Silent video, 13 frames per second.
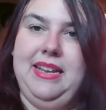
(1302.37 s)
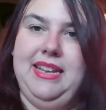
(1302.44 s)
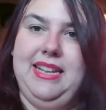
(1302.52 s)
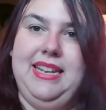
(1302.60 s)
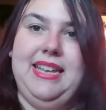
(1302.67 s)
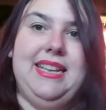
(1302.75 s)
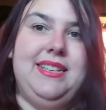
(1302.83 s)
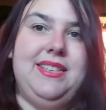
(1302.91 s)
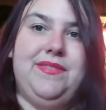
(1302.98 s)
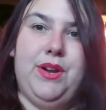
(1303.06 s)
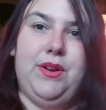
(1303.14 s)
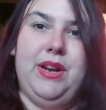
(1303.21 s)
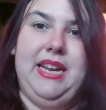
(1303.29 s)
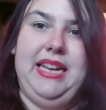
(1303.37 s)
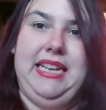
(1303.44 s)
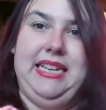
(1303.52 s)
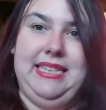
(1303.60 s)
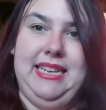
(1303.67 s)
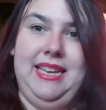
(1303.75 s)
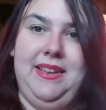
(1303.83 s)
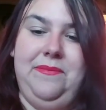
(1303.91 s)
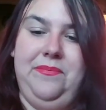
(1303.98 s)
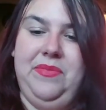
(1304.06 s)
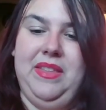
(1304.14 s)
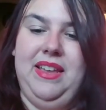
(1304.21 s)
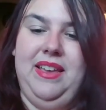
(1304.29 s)
is very easy,
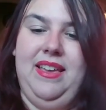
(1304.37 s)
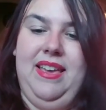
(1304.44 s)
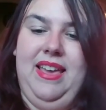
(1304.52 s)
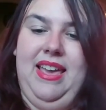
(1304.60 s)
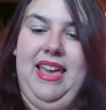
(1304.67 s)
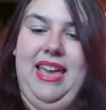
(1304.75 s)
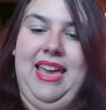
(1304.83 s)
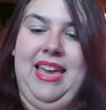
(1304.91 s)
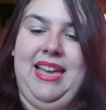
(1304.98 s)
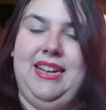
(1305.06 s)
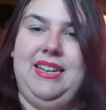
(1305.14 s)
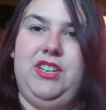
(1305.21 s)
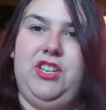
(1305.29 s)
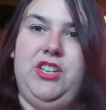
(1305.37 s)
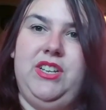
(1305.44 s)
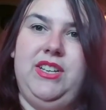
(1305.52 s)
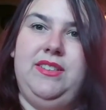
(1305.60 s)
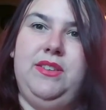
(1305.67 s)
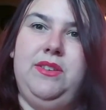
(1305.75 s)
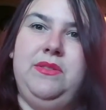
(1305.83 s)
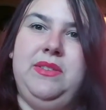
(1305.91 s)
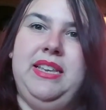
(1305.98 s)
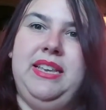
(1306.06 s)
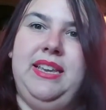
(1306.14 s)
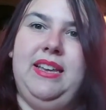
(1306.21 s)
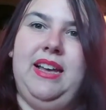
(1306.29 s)
and she's
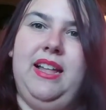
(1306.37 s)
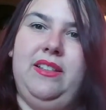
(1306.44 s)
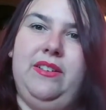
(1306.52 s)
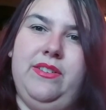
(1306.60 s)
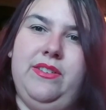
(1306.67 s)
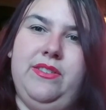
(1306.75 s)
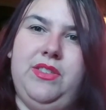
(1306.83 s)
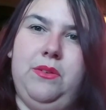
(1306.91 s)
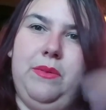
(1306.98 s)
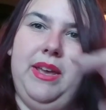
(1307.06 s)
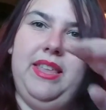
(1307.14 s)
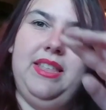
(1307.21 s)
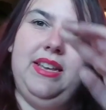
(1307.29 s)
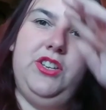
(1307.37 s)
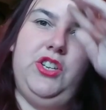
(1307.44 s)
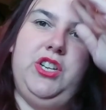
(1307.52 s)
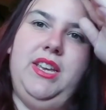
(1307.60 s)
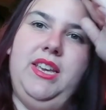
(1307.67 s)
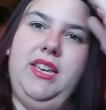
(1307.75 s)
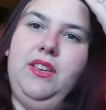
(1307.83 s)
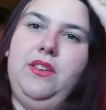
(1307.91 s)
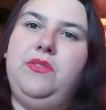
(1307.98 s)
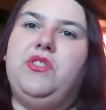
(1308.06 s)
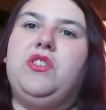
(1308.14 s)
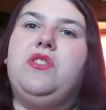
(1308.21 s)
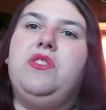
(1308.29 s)
using colors the way that she
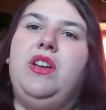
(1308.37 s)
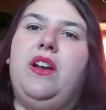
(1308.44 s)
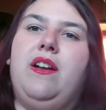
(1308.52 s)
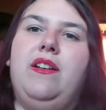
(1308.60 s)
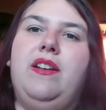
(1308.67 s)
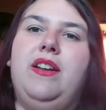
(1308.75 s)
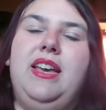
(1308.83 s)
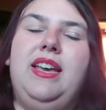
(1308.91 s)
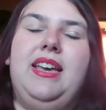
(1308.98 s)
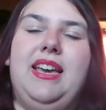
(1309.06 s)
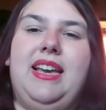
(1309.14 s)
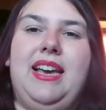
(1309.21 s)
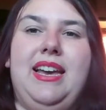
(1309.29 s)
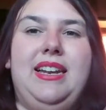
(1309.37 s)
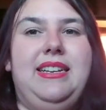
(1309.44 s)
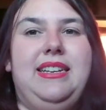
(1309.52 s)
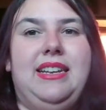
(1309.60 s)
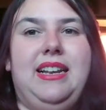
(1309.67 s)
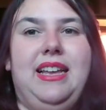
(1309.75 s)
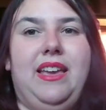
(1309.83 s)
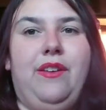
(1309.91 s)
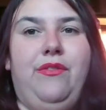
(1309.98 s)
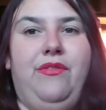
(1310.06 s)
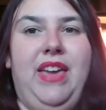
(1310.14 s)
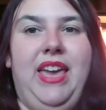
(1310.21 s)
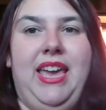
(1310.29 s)
used her yarn. It kind of did like a
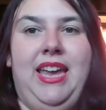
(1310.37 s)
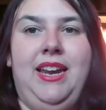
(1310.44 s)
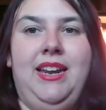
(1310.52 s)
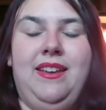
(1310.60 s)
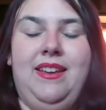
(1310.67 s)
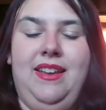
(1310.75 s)
fade.